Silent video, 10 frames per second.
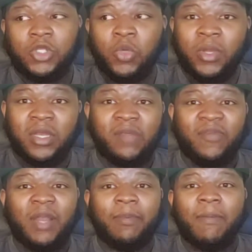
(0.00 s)
Tua to
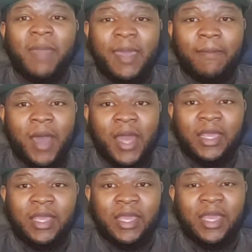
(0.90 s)
develop a man
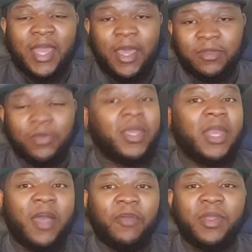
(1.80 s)
body and get healthy, or
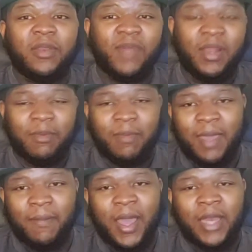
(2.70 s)
get healthy and develop a
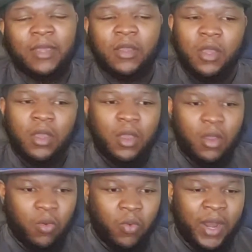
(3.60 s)
man body,
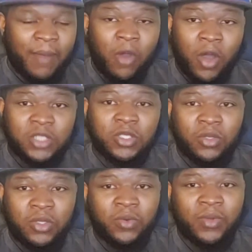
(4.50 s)
what I'm
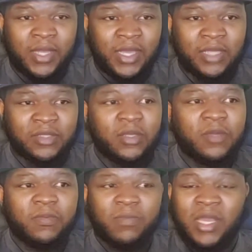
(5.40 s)
also doing is,
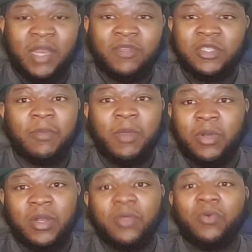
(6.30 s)
and if this could be
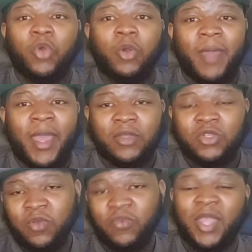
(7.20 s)
with another
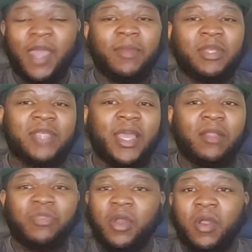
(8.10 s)
quarterback too, if you take him in the
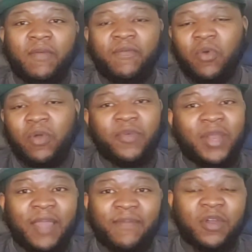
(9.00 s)
second, third, fourth,
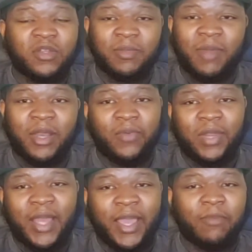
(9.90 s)
or late first, somebody
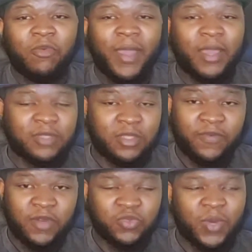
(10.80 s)
really like to move back up to
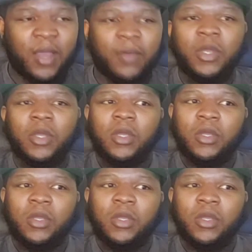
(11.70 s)
the first round,